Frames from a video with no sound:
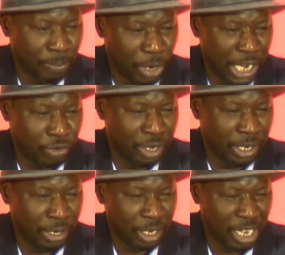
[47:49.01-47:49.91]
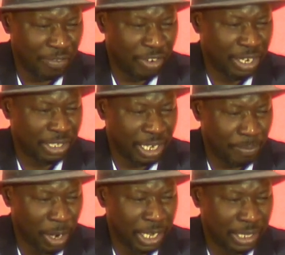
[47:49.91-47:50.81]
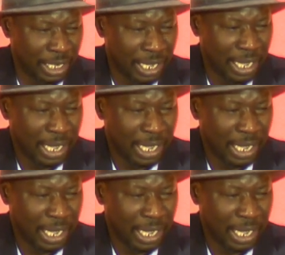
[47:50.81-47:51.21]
poetry, governance, and politics